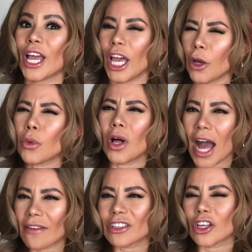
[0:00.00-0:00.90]
And we'll
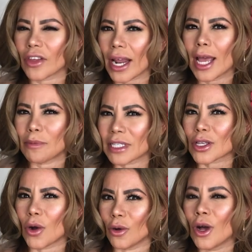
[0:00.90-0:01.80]
have another
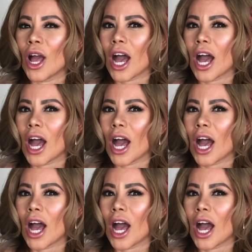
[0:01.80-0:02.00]
episode